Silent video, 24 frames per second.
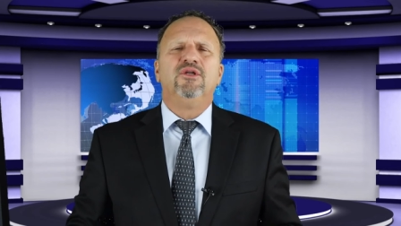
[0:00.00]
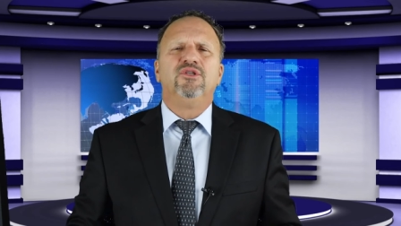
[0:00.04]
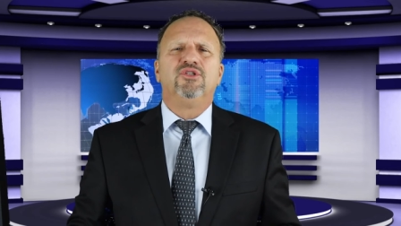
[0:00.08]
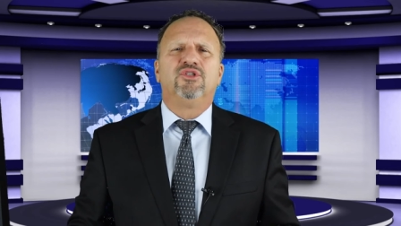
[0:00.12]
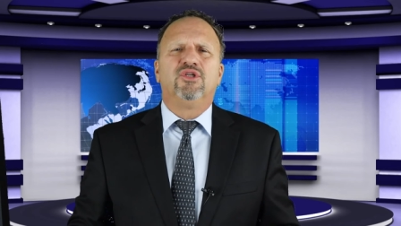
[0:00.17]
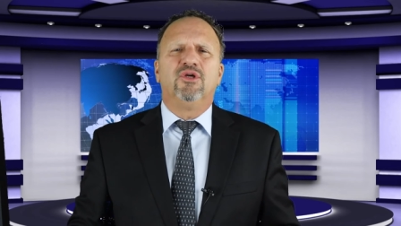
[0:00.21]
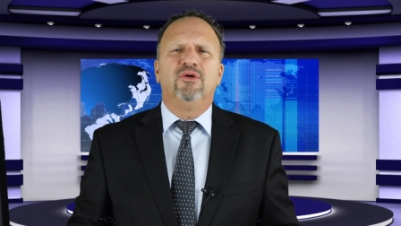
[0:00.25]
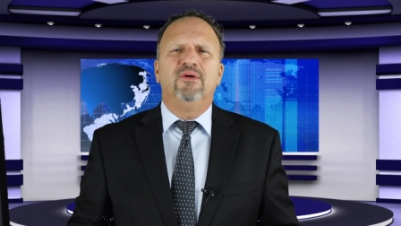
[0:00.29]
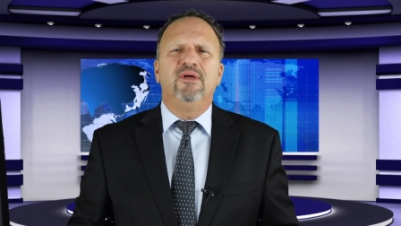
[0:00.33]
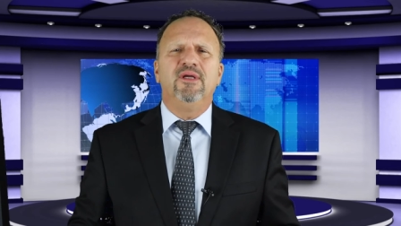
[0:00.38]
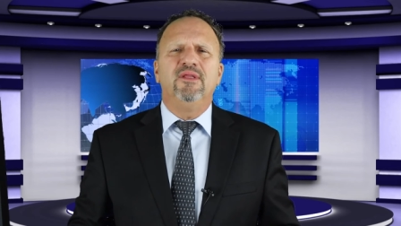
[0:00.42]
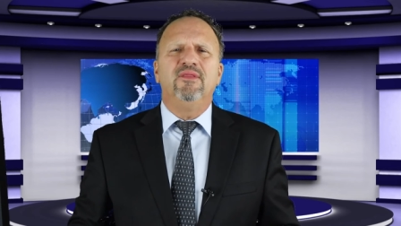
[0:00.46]

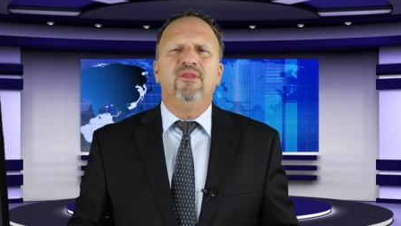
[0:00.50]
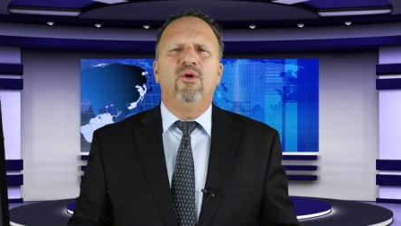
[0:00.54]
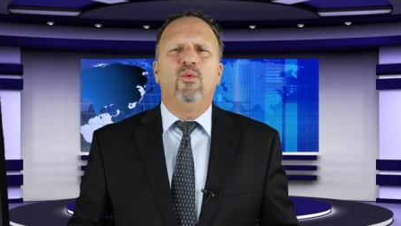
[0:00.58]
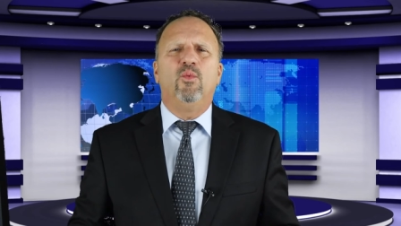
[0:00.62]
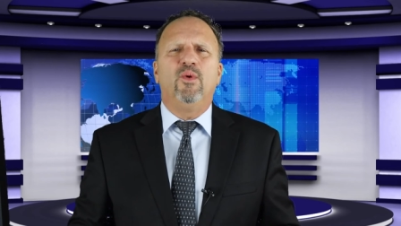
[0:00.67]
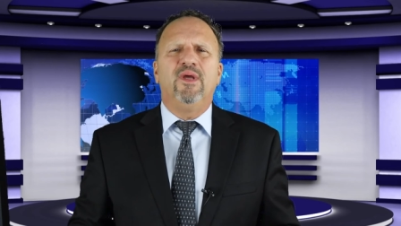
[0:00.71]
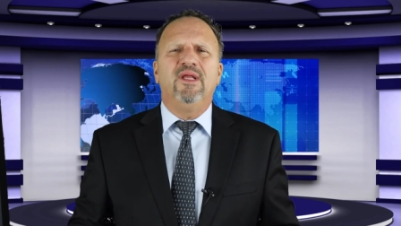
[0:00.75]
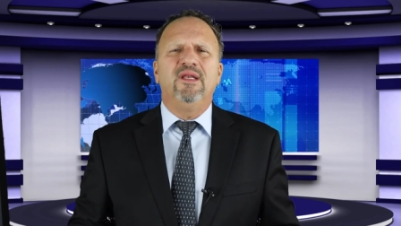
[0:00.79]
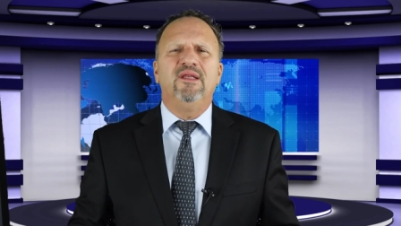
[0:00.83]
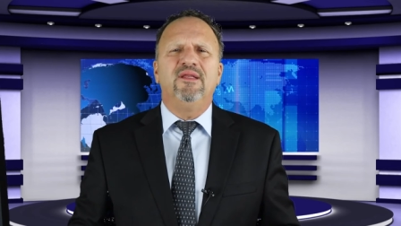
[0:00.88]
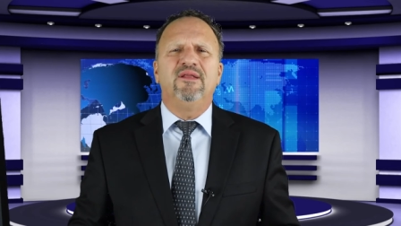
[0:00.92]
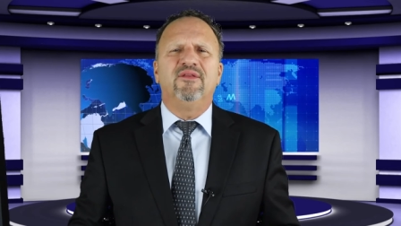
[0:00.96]
During the
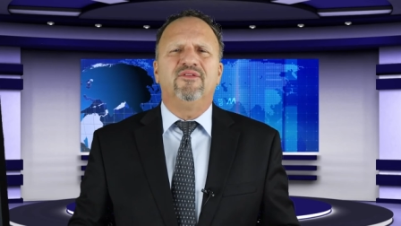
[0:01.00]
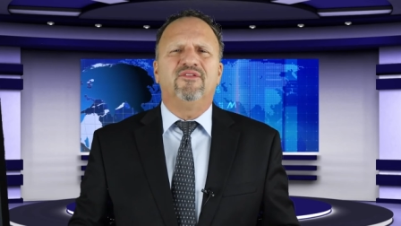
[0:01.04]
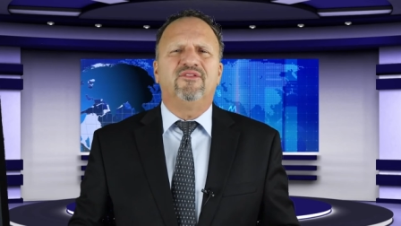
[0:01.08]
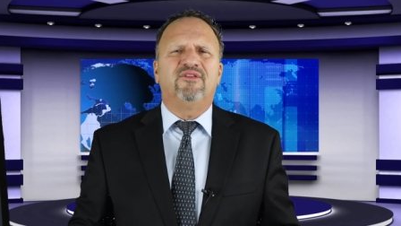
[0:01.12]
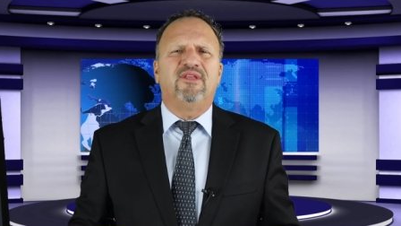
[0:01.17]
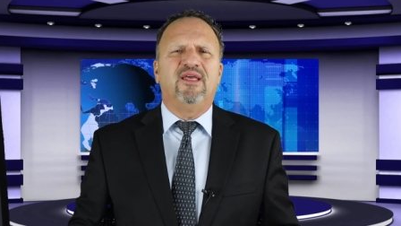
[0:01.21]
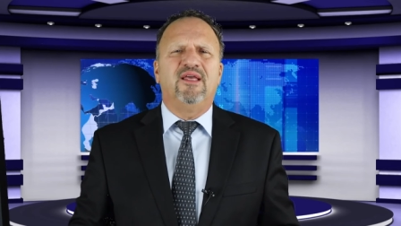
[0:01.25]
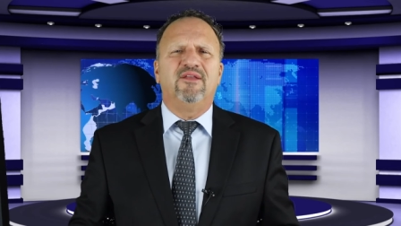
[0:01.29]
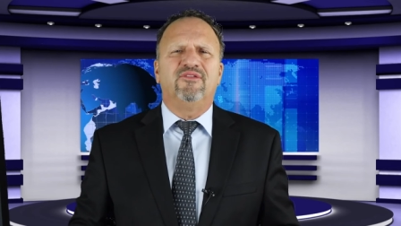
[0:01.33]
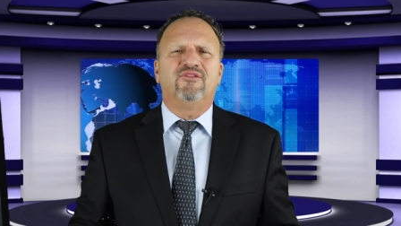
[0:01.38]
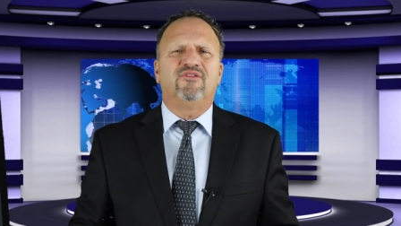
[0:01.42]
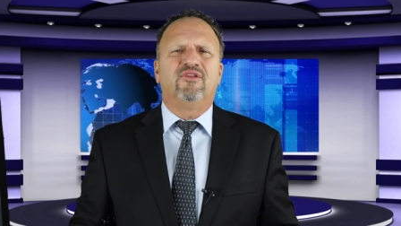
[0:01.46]
witness
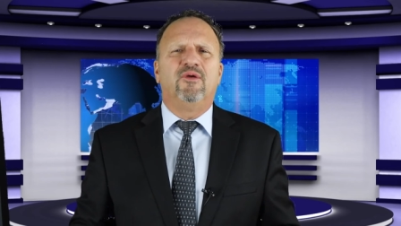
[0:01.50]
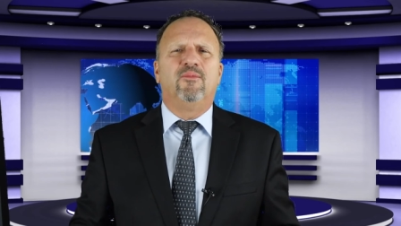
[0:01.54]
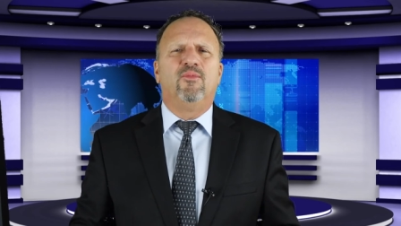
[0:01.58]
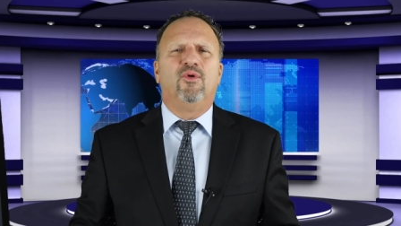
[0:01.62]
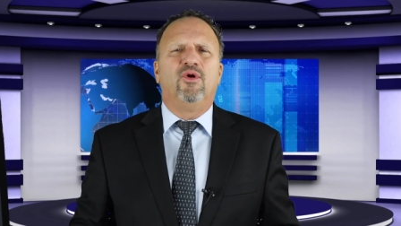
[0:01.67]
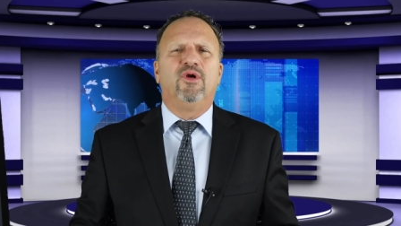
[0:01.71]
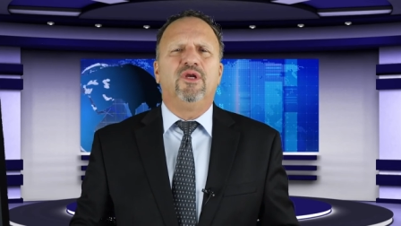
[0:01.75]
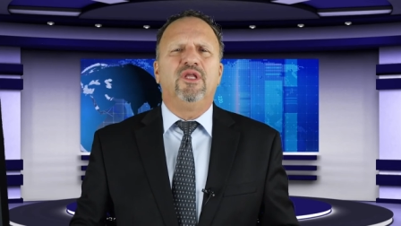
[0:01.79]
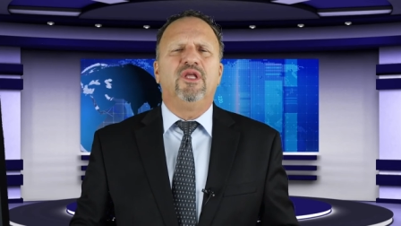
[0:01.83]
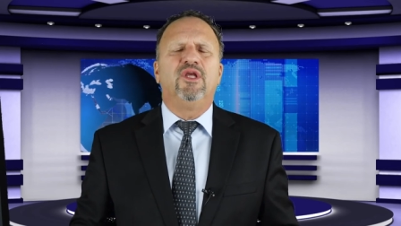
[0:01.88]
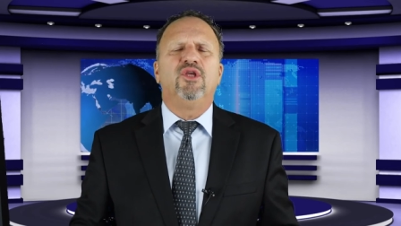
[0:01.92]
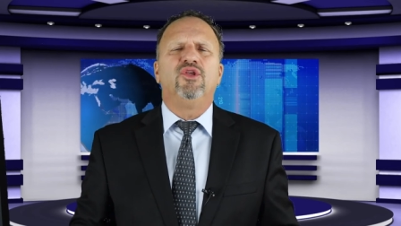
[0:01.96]
testimony,